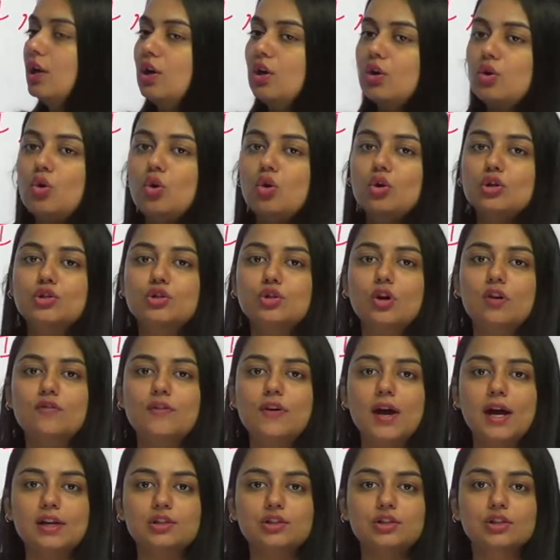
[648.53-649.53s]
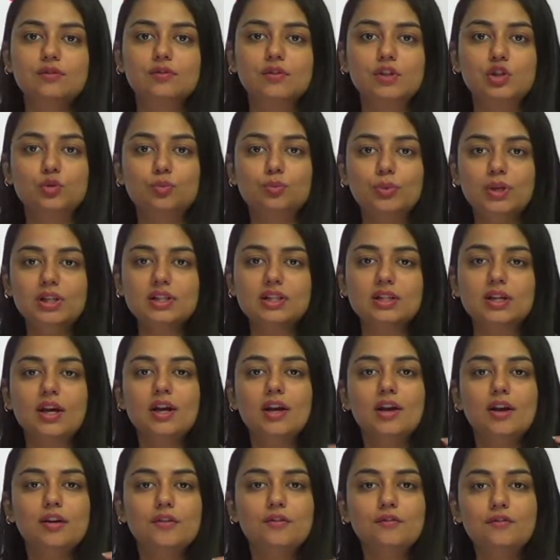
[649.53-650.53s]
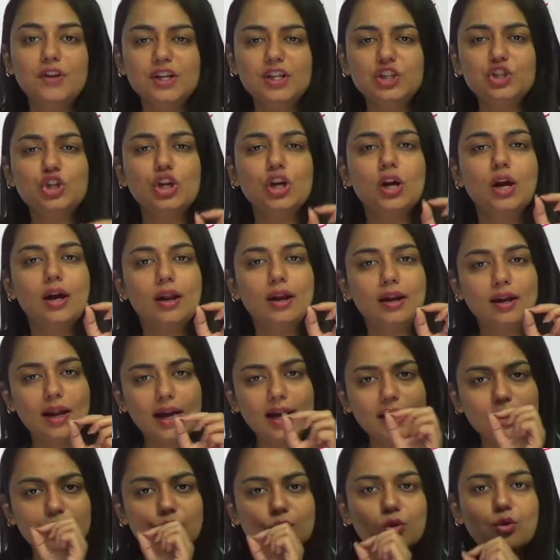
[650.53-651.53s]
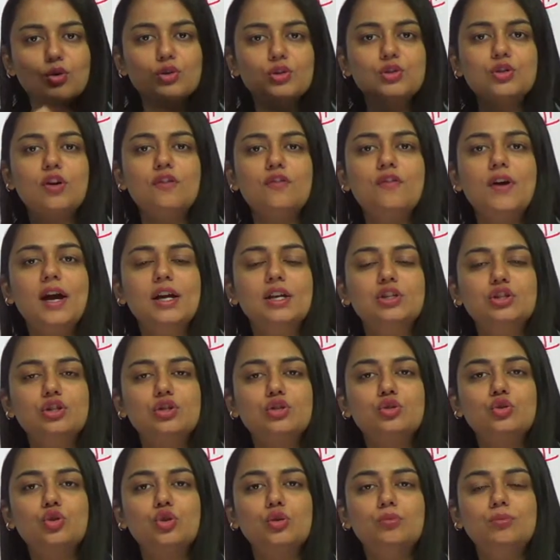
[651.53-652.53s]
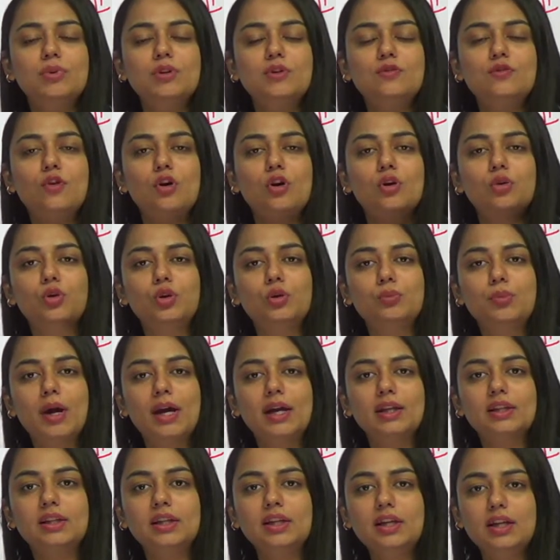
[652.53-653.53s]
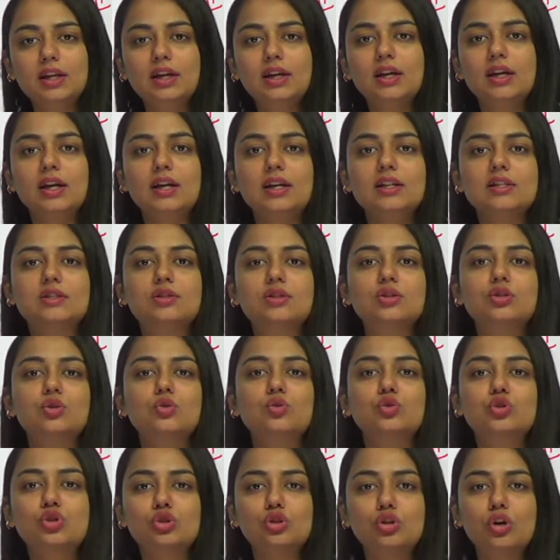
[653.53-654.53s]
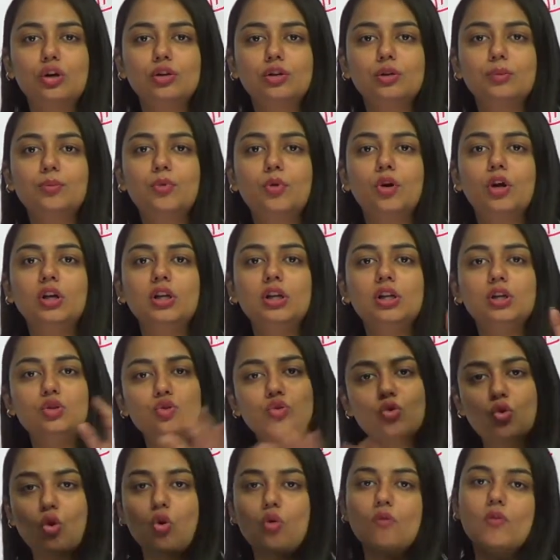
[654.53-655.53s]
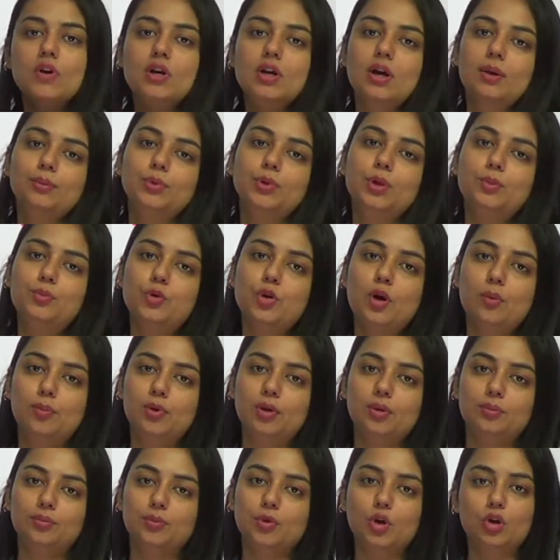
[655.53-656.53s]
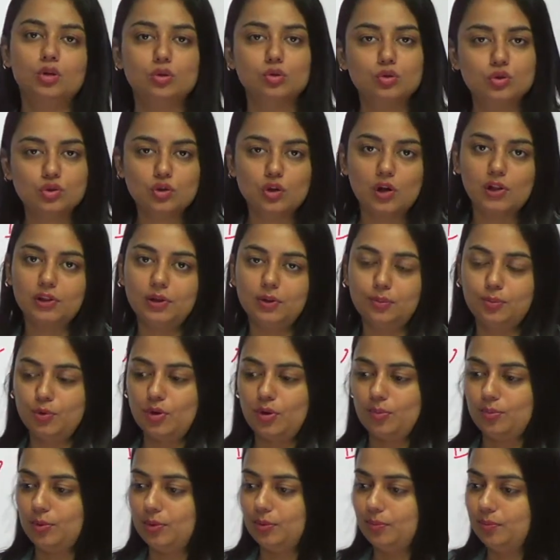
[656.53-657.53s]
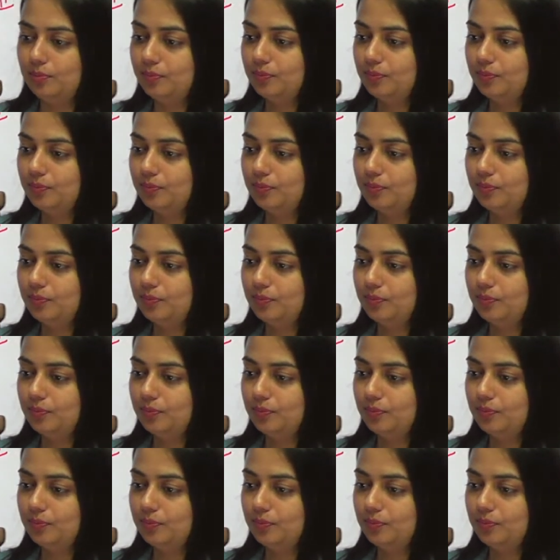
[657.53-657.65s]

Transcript: course of action, which means which right course of action should be followed by the institution or the body to overcome the problem or to solve the problem.